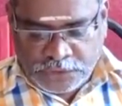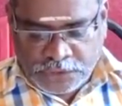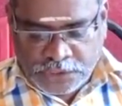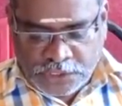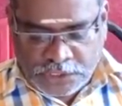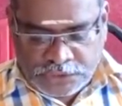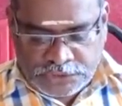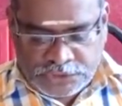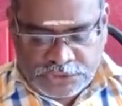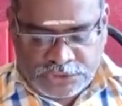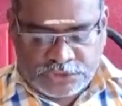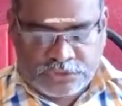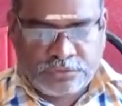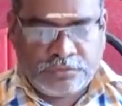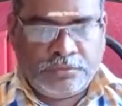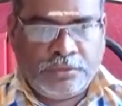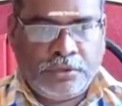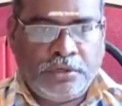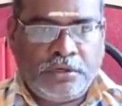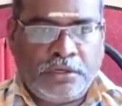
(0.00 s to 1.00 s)

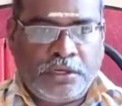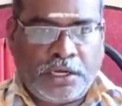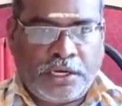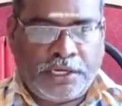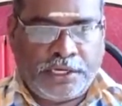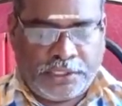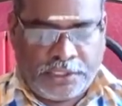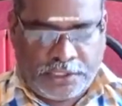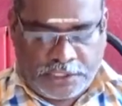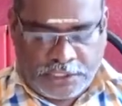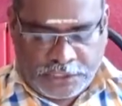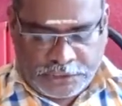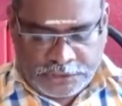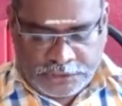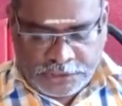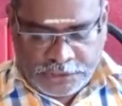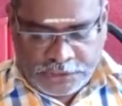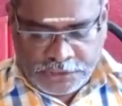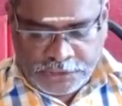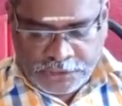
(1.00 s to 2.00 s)
conceivable and
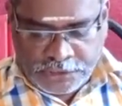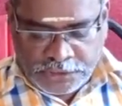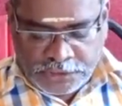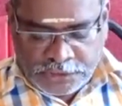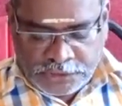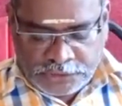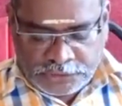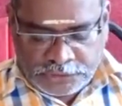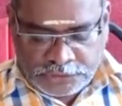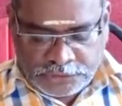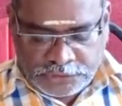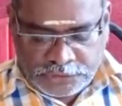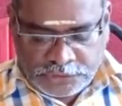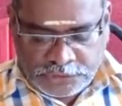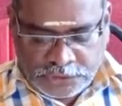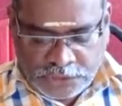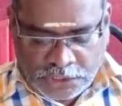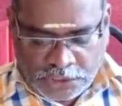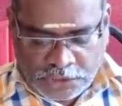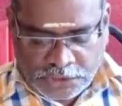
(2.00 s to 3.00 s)
likely
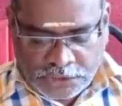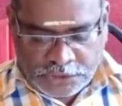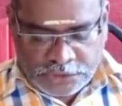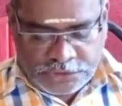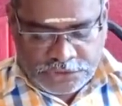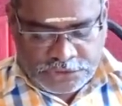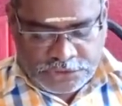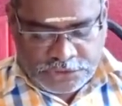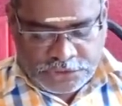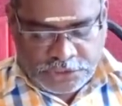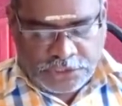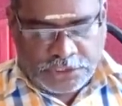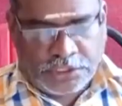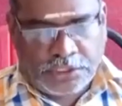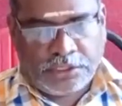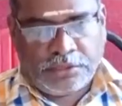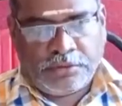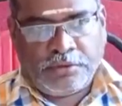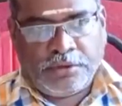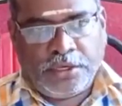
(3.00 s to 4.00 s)
the occurrence
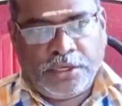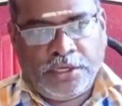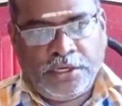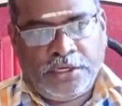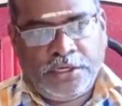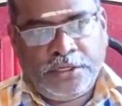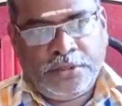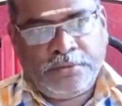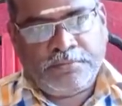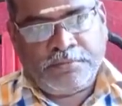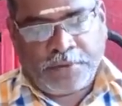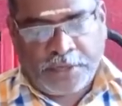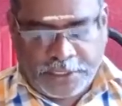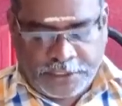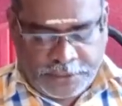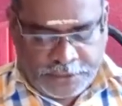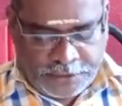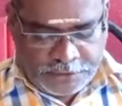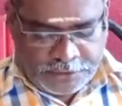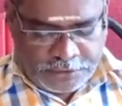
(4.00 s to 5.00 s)
in any
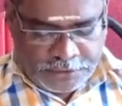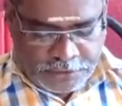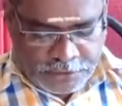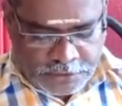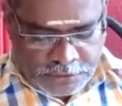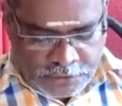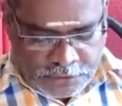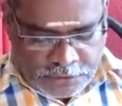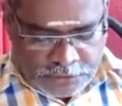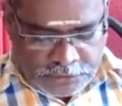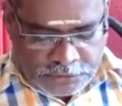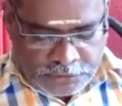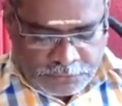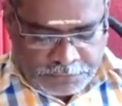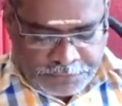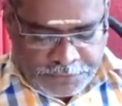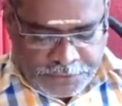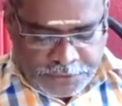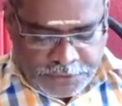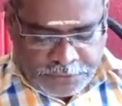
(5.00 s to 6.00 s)
planning. The
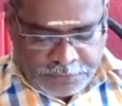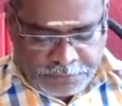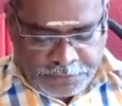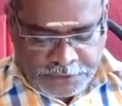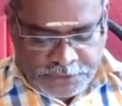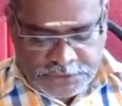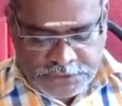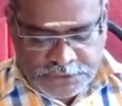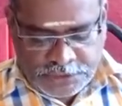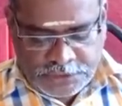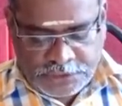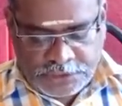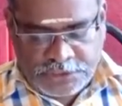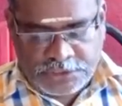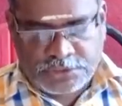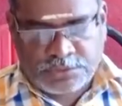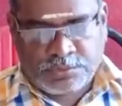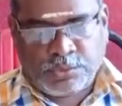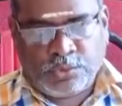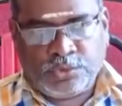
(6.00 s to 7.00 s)
PDPC
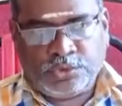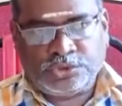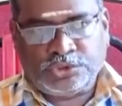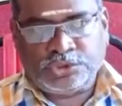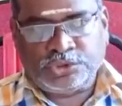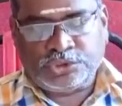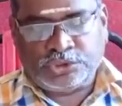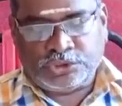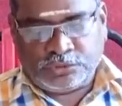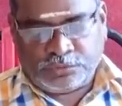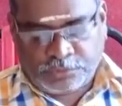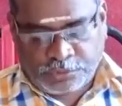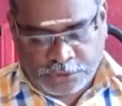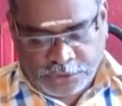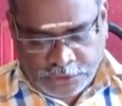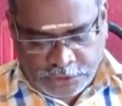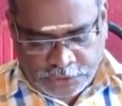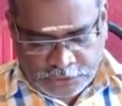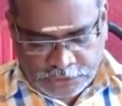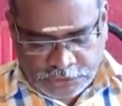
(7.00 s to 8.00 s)
is poses to
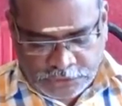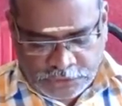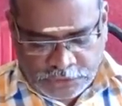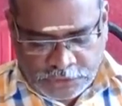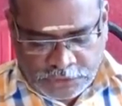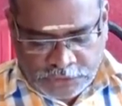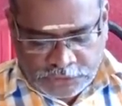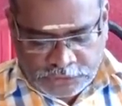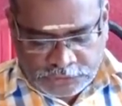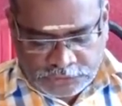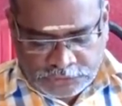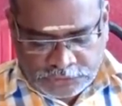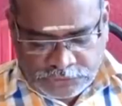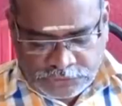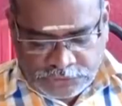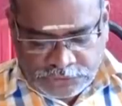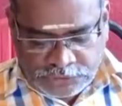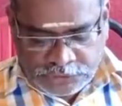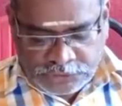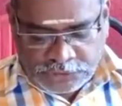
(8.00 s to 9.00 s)
protect the
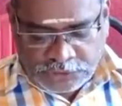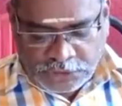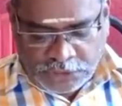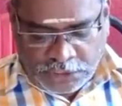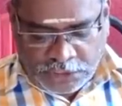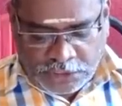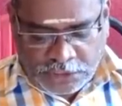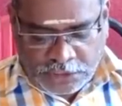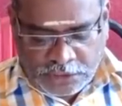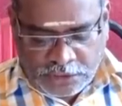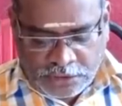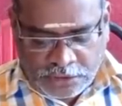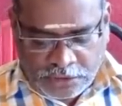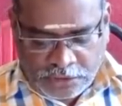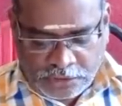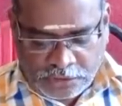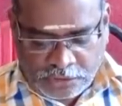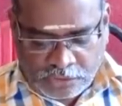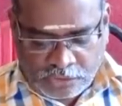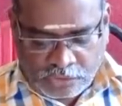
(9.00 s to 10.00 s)
thinking and
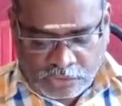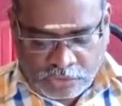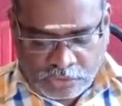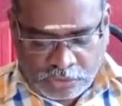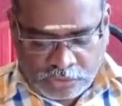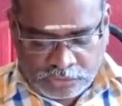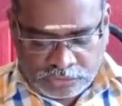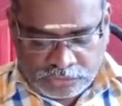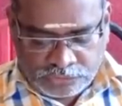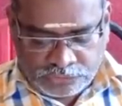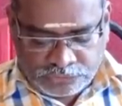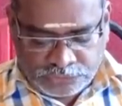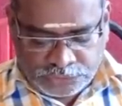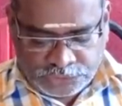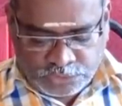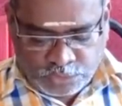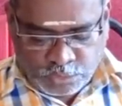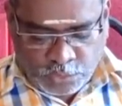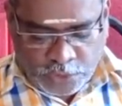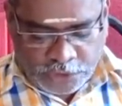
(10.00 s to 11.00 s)
wrong with
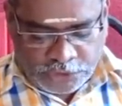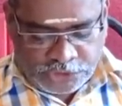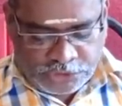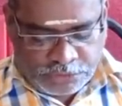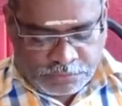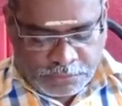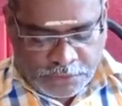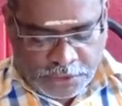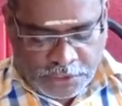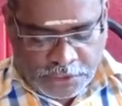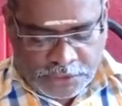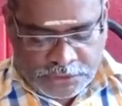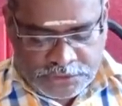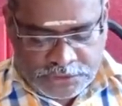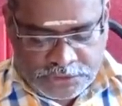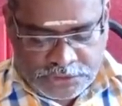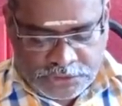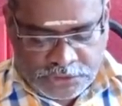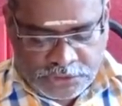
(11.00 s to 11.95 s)
one's plans